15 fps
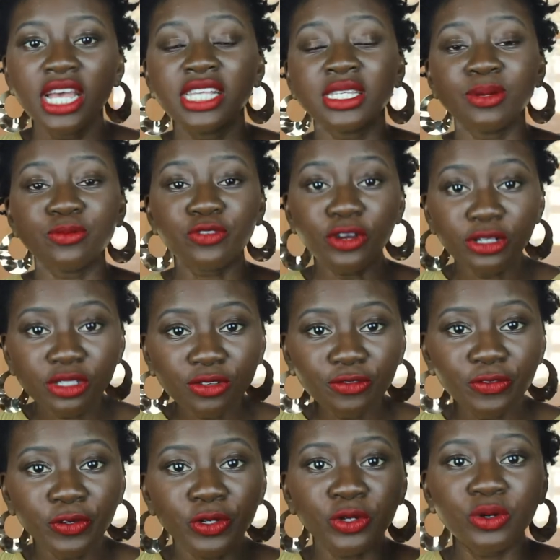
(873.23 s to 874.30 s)
Some frozen
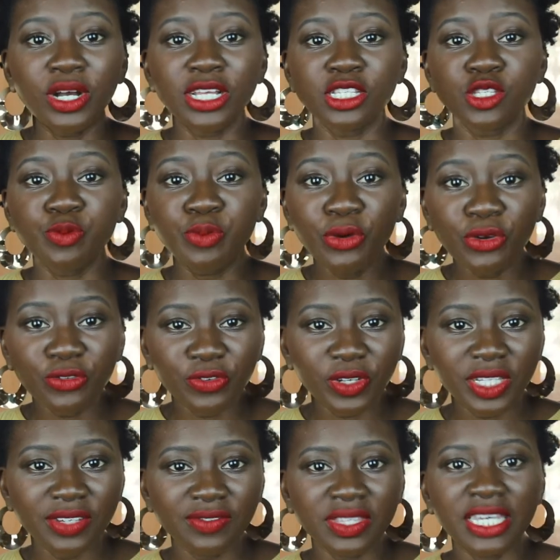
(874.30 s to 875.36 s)
fruit, a
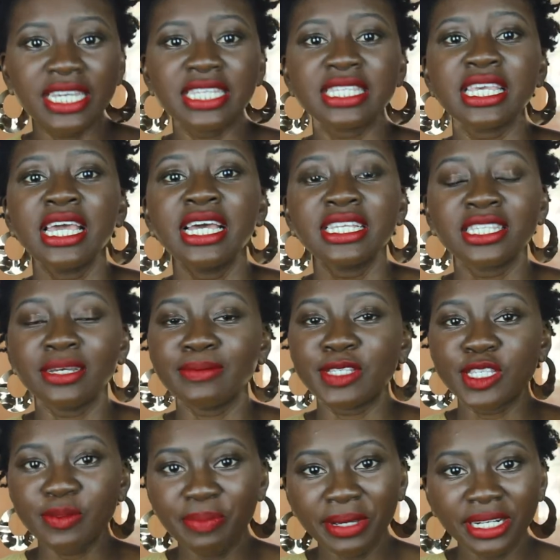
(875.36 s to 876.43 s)
spoonful of this, some
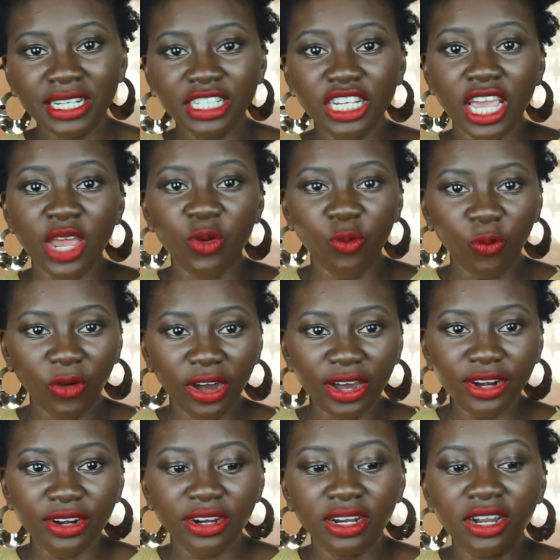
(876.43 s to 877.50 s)
spinach and
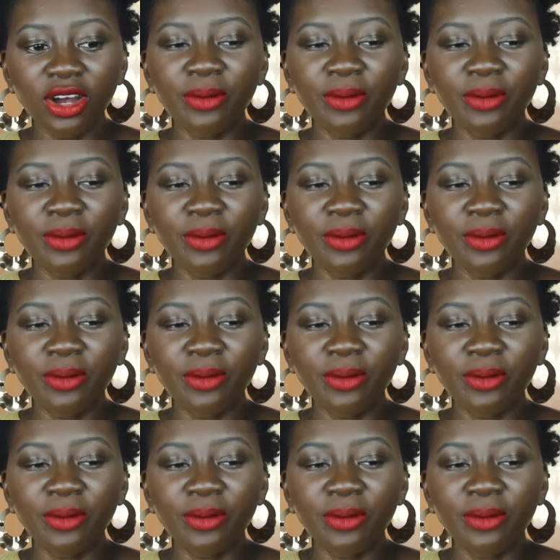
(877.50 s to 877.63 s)
water.